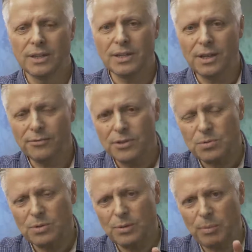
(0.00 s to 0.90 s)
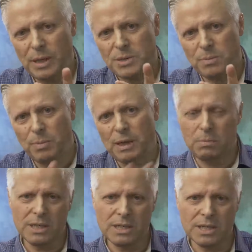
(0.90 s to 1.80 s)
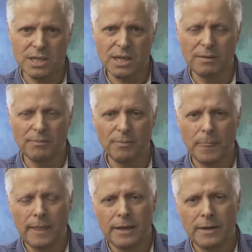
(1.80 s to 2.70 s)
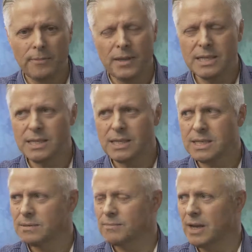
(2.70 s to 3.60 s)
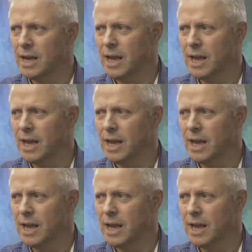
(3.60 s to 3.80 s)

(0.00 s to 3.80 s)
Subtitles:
The difference with B2B and B2C, there's this